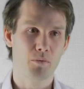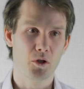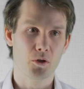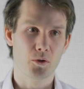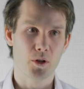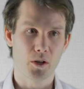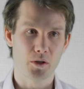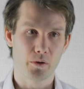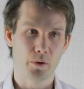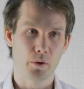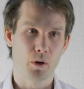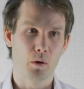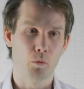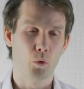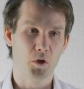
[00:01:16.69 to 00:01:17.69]
you go
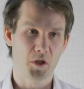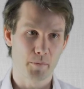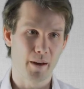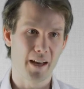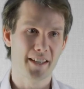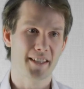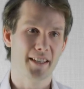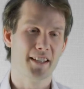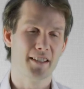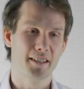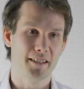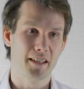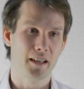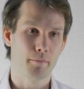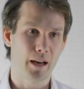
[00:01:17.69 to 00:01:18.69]
to a ward space and in to
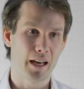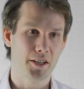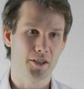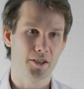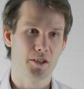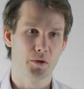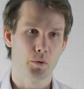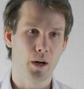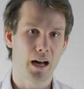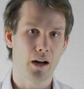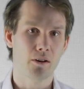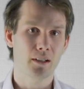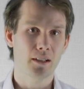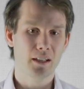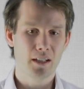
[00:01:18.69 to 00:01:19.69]
see a patient as well.